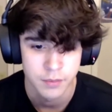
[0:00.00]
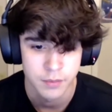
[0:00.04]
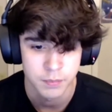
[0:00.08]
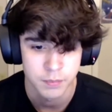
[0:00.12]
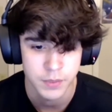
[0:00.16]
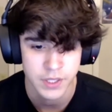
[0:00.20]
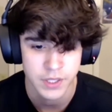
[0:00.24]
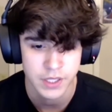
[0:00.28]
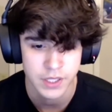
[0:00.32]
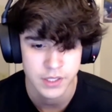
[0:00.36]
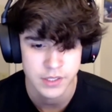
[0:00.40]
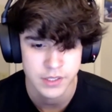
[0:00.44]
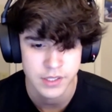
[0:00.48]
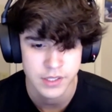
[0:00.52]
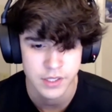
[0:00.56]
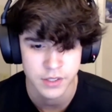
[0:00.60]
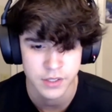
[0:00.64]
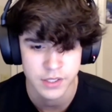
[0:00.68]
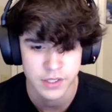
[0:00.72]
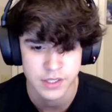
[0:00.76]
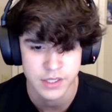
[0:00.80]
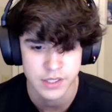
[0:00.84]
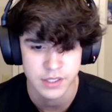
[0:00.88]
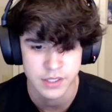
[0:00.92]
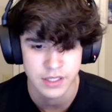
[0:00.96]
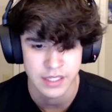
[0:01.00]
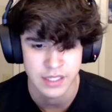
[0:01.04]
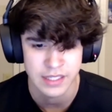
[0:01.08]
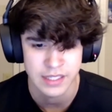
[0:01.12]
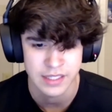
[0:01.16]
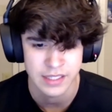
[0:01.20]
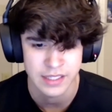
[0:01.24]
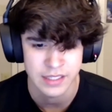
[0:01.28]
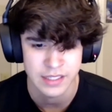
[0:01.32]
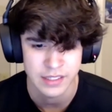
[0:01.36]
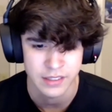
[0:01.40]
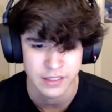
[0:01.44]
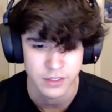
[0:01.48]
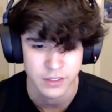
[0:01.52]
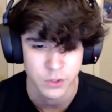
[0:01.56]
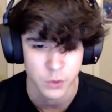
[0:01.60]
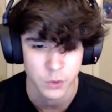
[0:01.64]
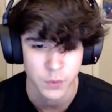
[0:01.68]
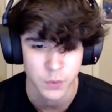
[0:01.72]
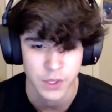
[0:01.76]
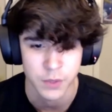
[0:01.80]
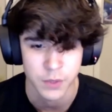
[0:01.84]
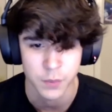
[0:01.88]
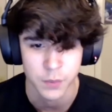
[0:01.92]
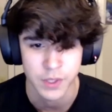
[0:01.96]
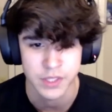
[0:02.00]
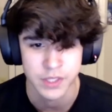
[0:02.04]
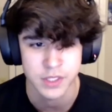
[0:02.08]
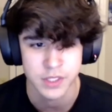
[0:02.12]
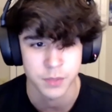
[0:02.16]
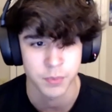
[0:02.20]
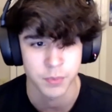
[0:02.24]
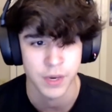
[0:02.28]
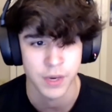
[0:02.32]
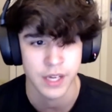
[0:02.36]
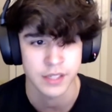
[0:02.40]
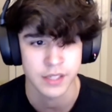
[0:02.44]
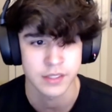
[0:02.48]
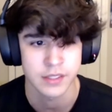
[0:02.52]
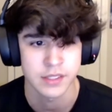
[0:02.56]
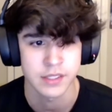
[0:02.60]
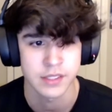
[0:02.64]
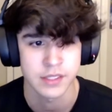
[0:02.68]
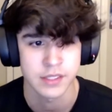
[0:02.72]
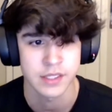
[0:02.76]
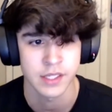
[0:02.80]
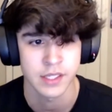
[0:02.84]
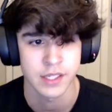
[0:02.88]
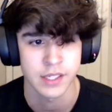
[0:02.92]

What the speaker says: Because there isn't like a great way to practice.